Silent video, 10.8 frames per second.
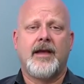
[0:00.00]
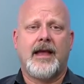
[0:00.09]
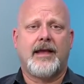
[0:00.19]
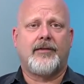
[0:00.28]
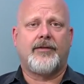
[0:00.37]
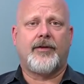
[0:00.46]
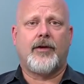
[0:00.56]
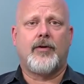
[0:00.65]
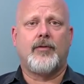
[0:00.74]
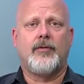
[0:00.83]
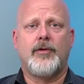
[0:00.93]
And
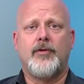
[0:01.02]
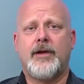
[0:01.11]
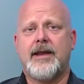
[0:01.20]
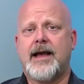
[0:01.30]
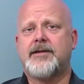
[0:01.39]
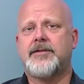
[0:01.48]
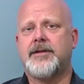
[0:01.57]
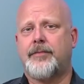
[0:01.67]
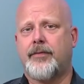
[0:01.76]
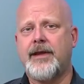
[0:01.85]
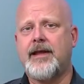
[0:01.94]
so you can actually
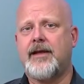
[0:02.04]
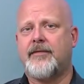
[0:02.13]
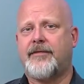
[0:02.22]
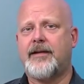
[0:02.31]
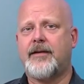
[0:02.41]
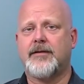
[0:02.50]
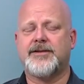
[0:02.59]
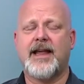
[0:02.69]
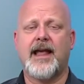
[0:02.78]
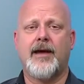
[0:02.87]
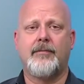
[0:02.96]
pre-configure
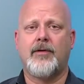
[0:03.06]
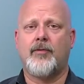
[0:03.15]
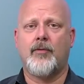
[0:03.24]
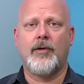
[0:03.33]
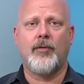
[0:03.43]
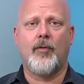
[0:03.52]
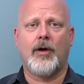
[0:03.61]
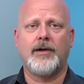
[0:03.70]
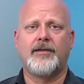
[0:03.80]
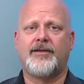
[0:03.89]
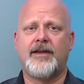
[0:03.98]
SAM with
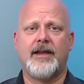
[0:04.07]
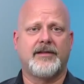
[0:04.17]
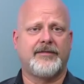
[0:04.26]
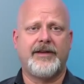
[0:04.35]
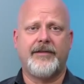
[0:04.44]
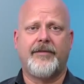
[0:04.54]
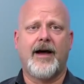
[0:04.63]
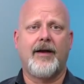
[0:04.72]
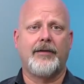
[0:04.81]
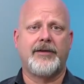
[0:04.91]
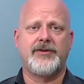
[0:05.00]
one CSV
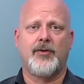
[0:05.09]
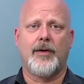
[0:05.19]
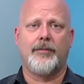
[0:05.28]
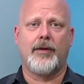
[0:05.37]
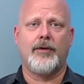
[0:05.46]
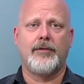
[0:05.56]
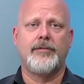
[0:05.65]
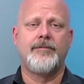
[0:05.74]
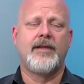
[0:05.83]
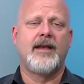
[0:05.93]
file that you upload.